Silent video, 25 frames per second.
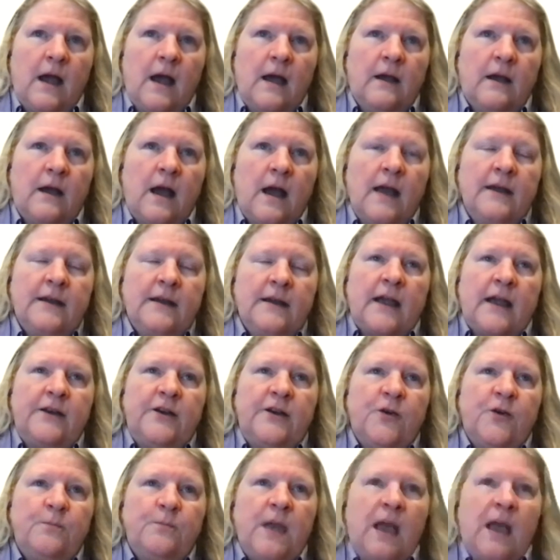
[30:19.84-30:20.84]
I
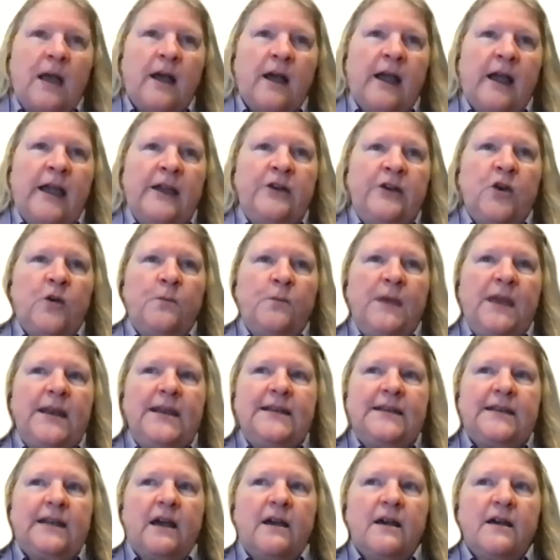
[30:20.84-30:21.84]
know
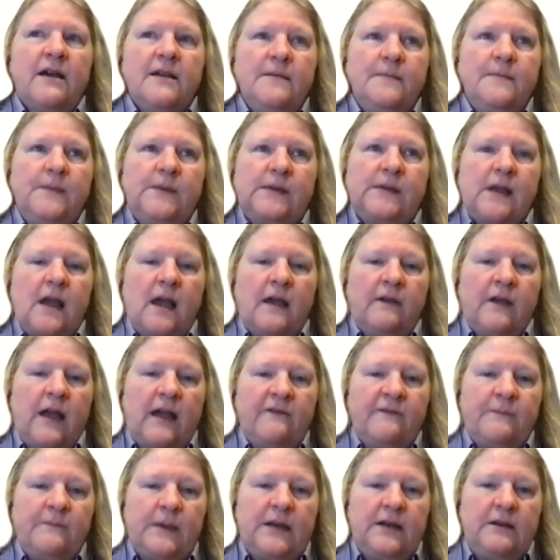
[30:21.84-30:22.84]
many times
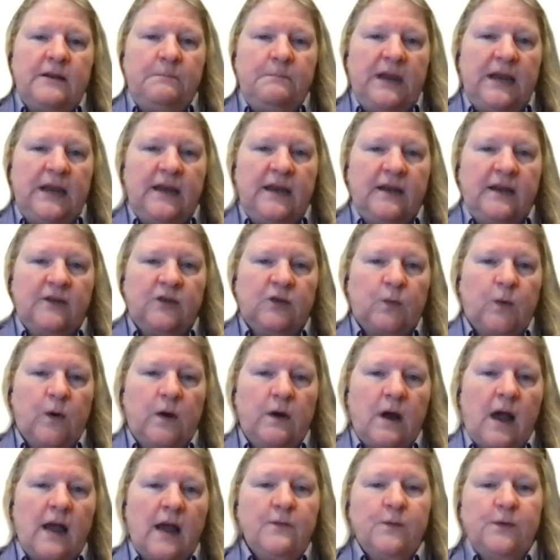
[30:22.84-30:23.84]
I've been in meetings
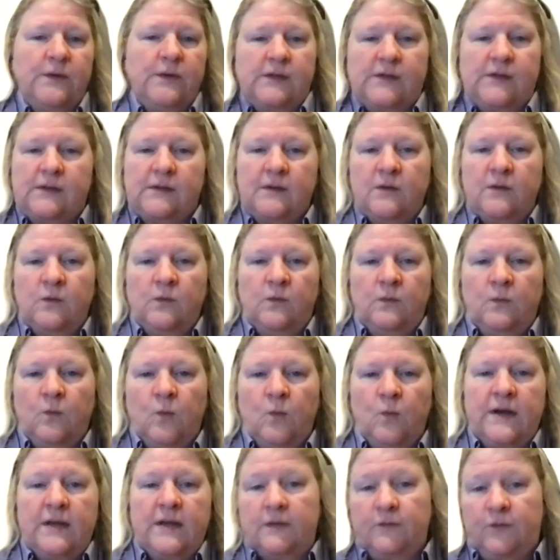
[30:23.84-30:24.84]
where I was
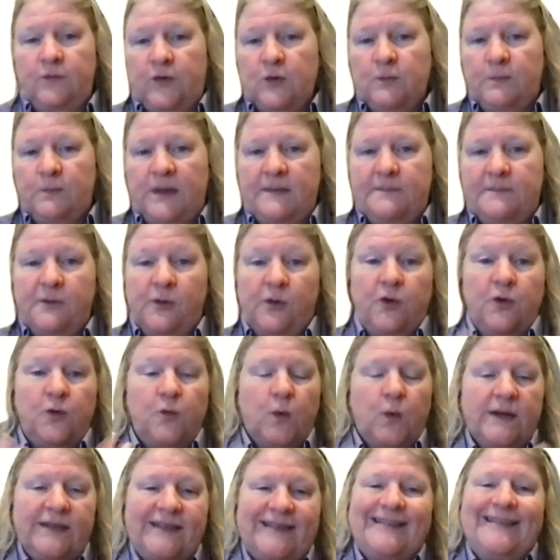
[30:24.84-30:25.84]
one of the few people who
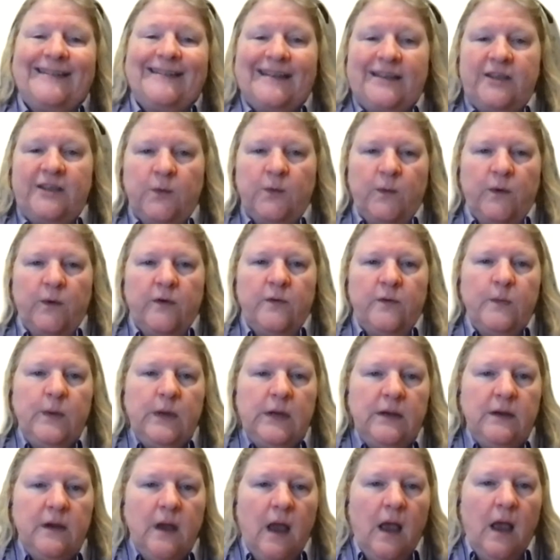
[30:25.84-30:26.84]
wasn't in the room.